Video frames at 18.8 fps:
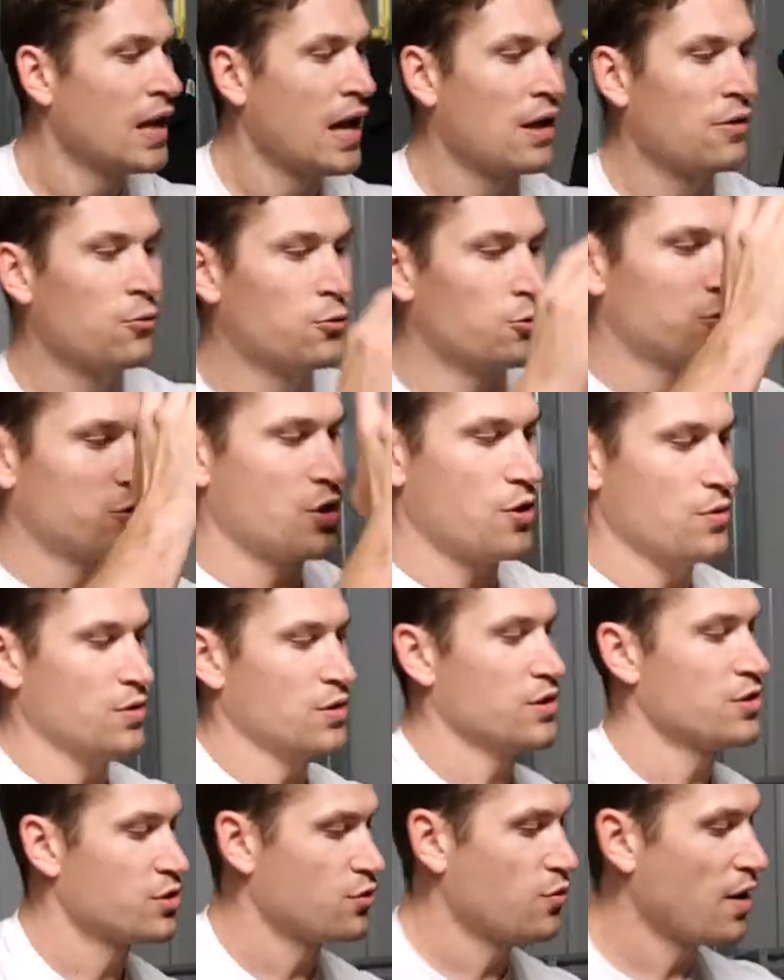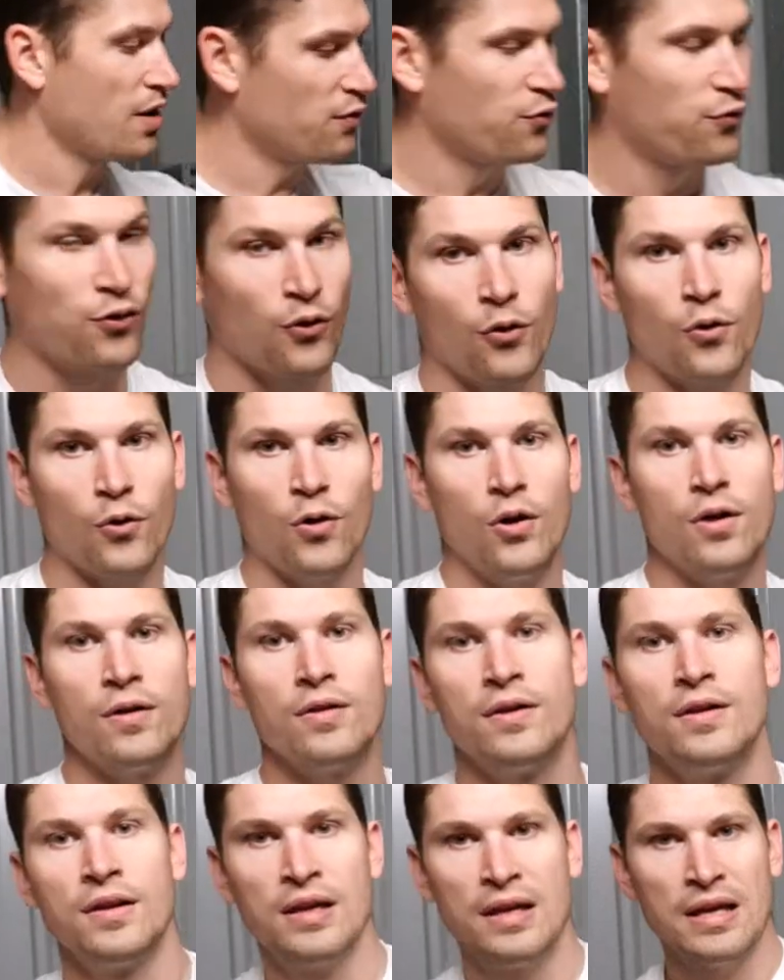And also it's great for
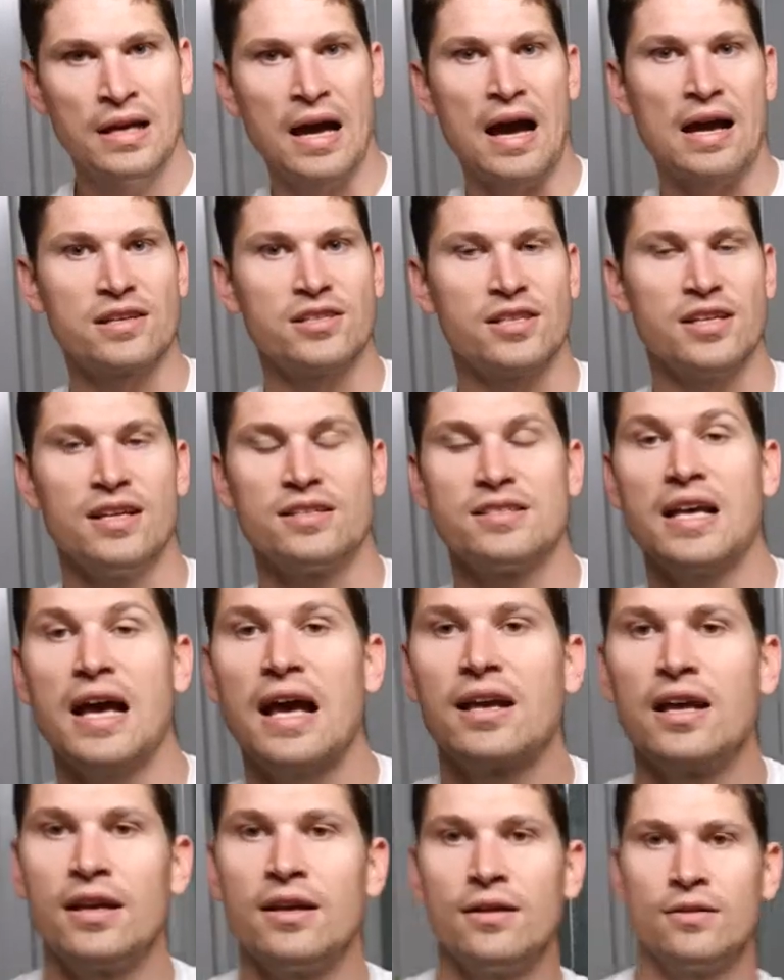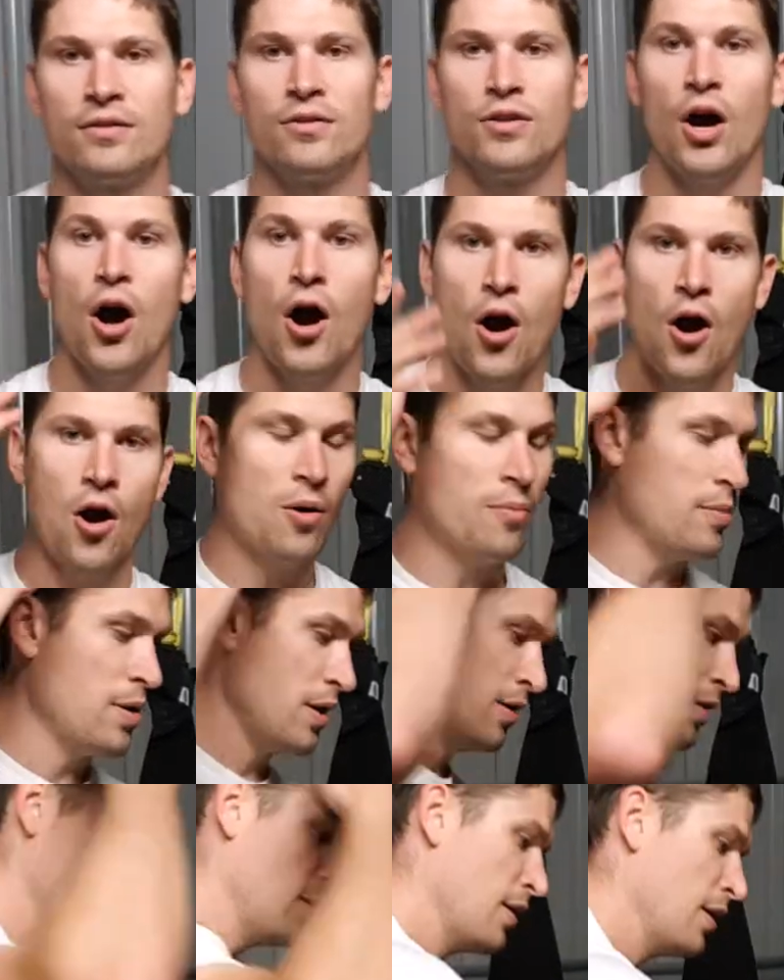actually attacking the arm
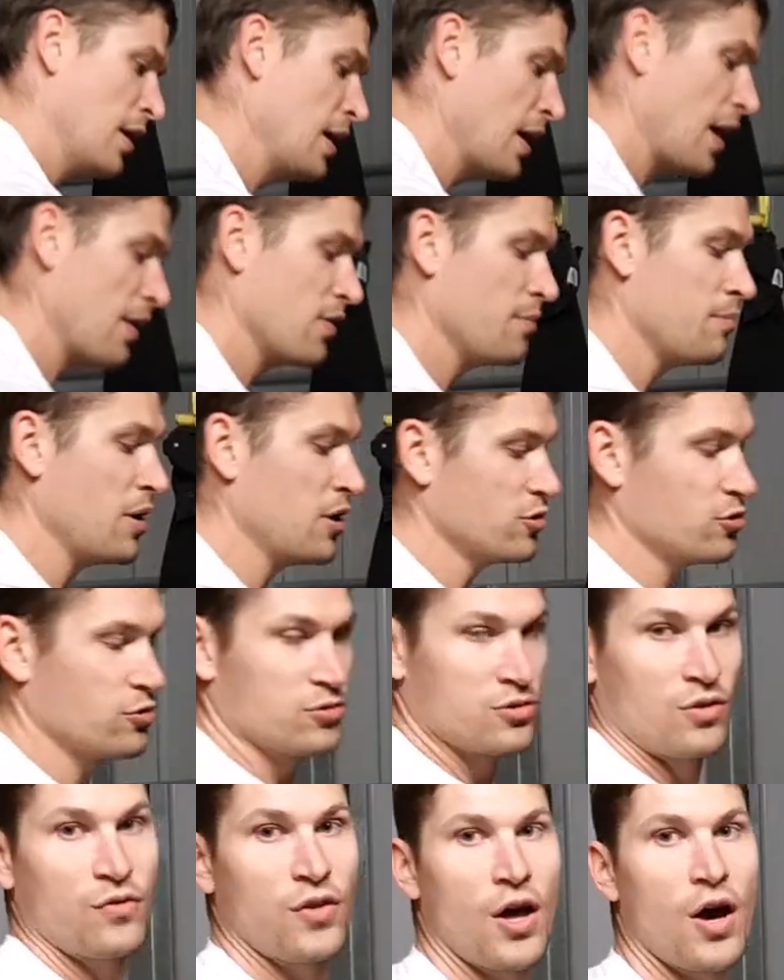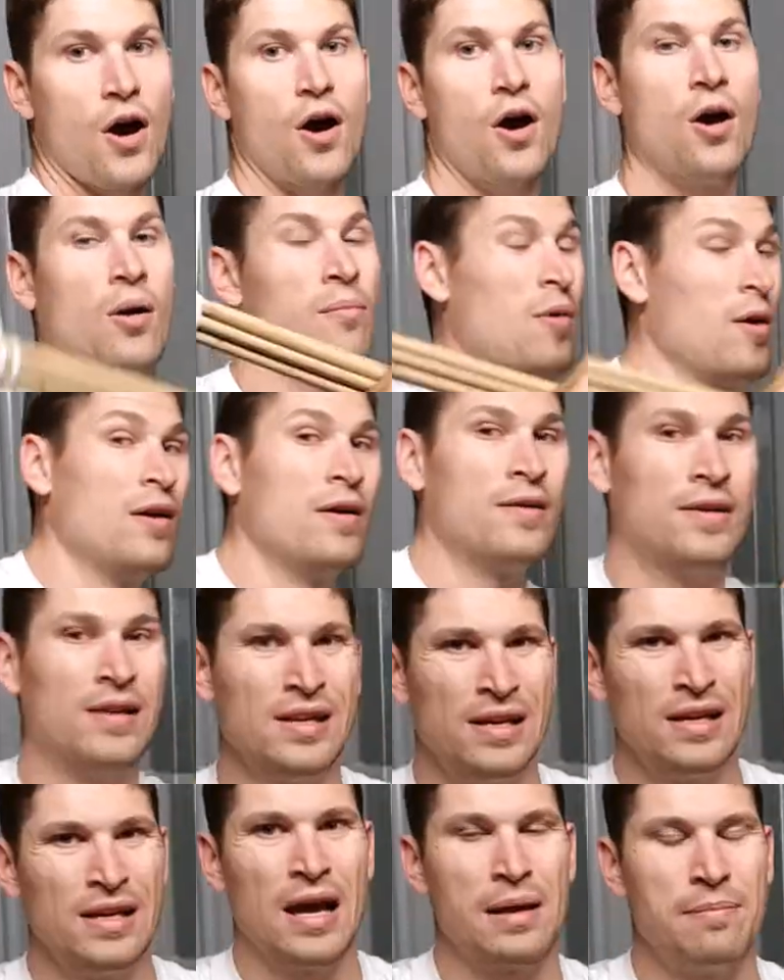and the muscles of the arm
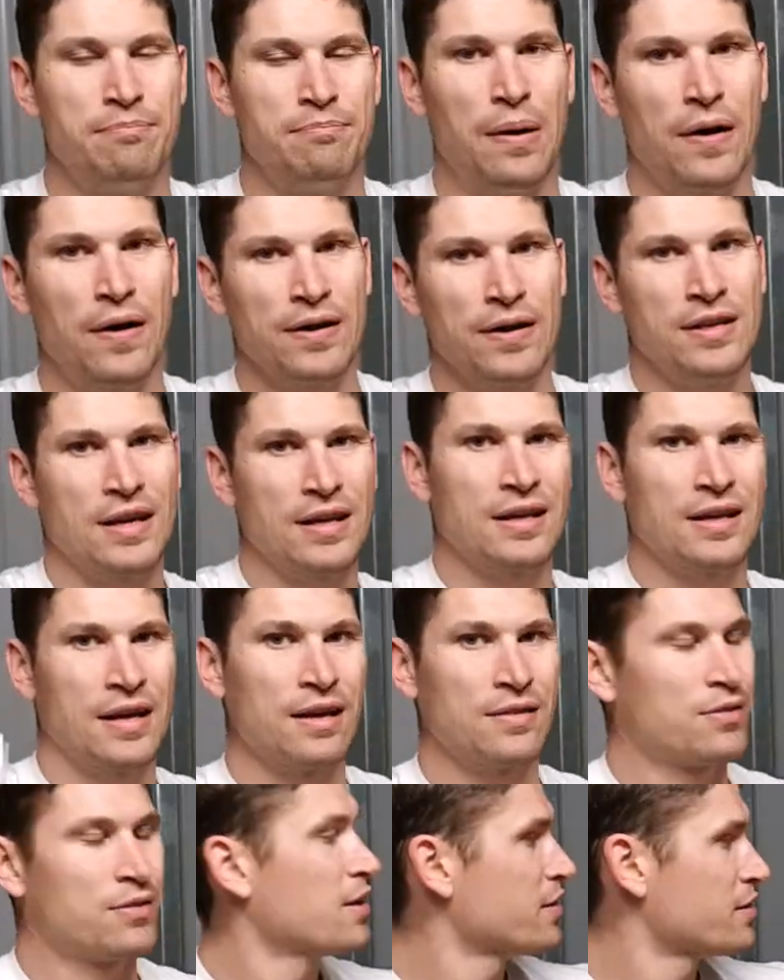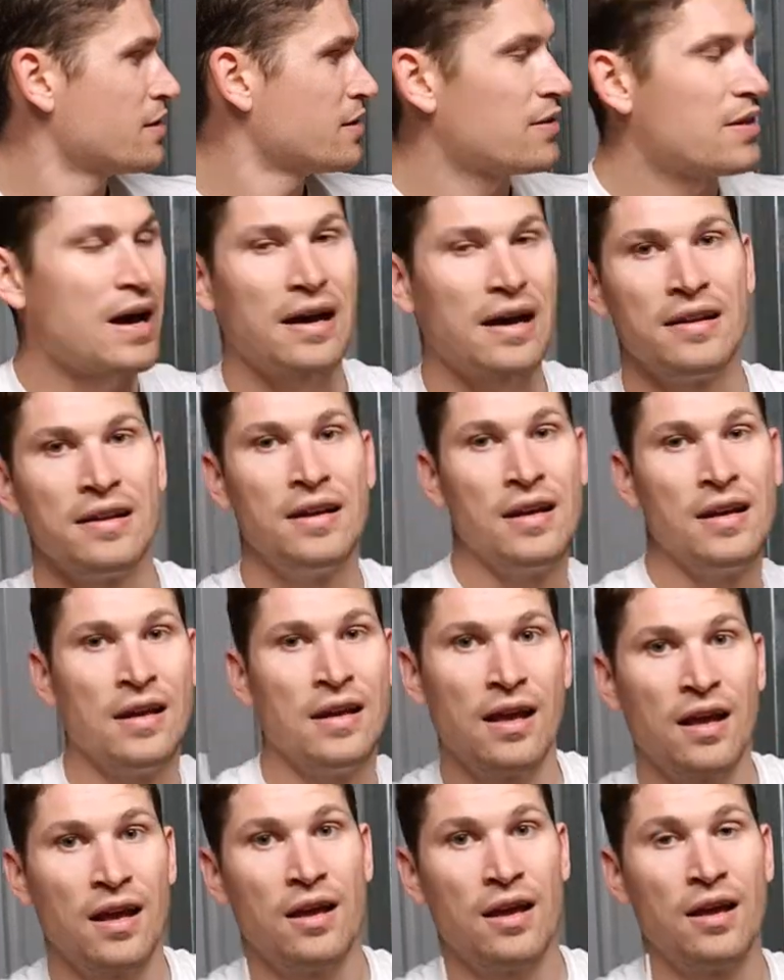and binding and things like that
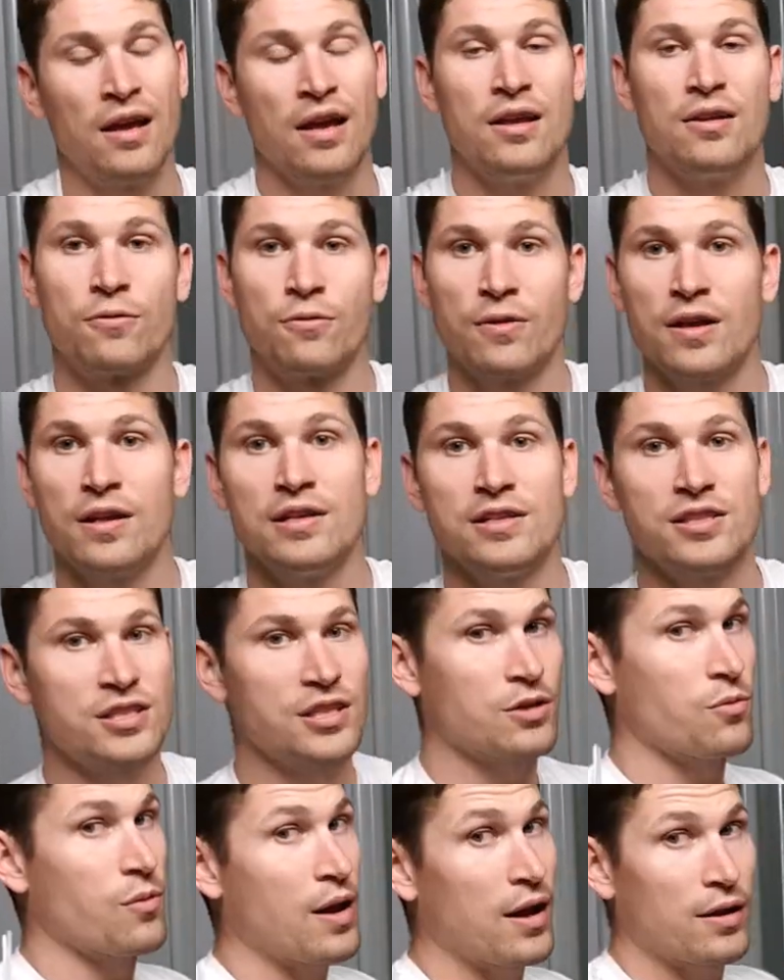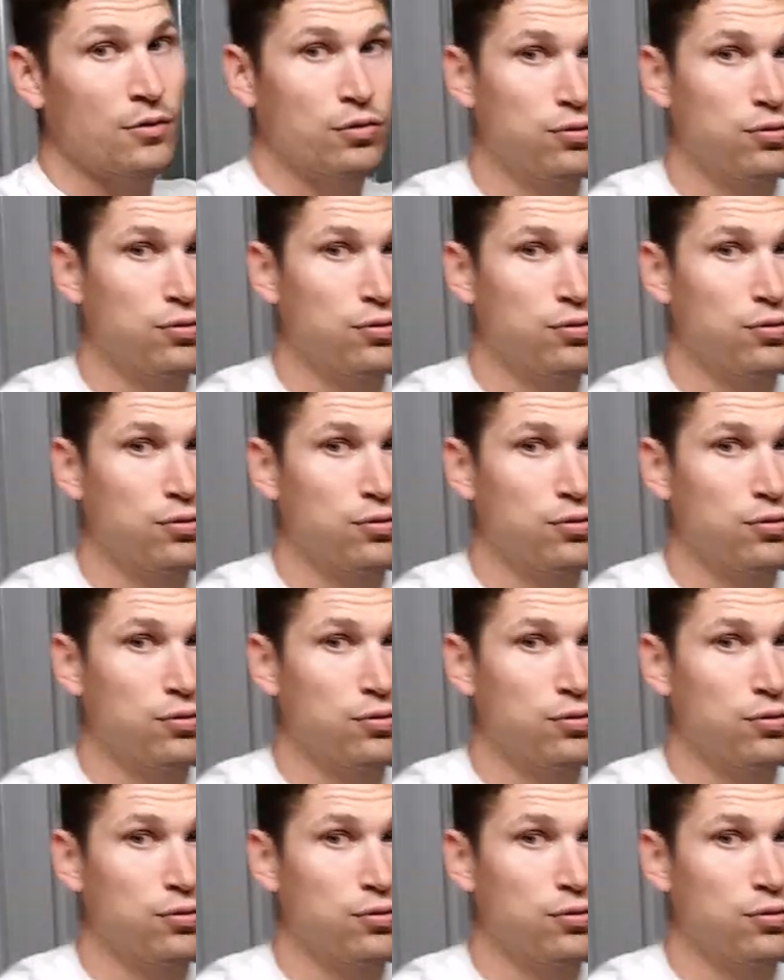in a realistic way